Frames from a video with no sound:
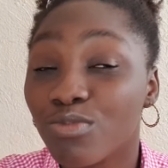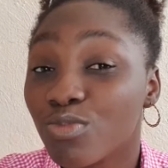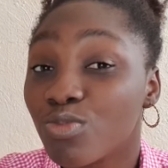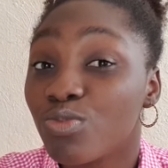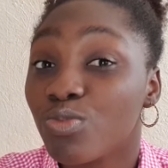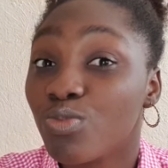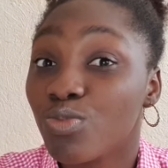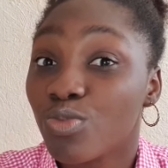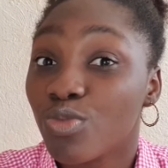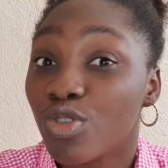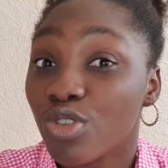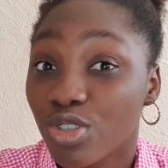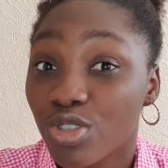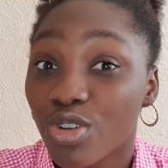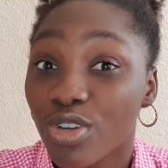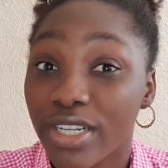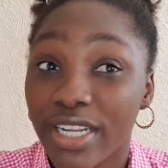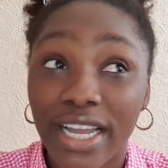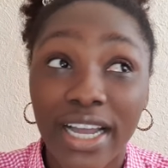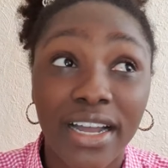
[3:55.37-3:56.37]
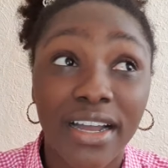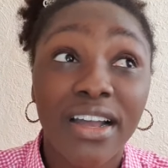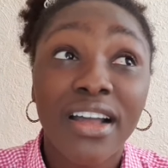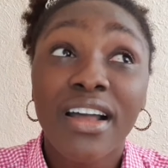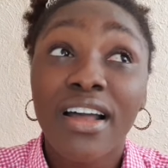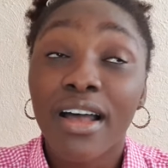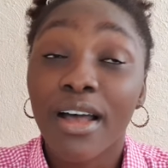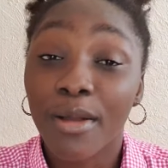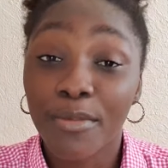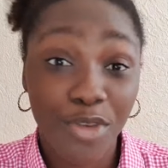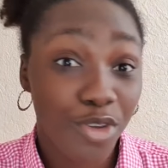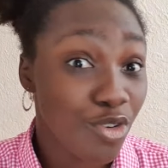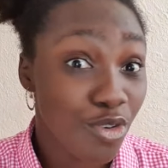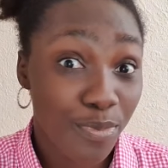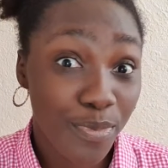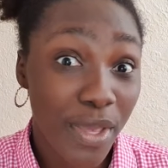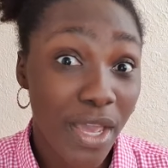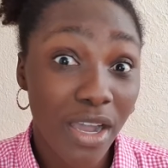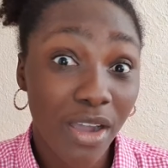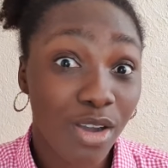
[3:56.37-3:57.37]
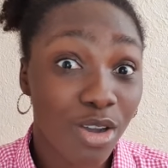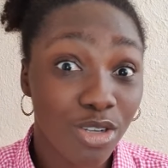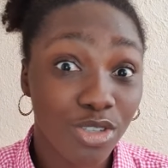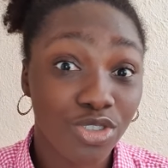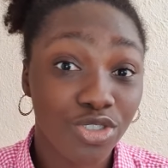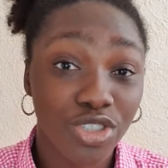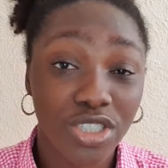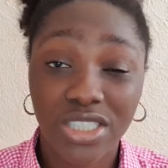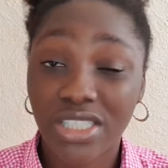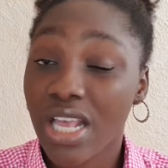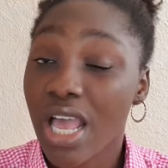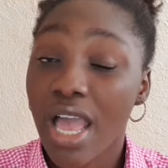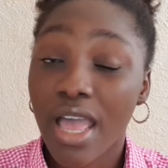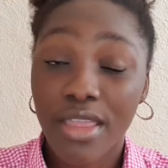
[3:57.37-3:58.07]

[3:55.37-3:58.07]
most other European countries.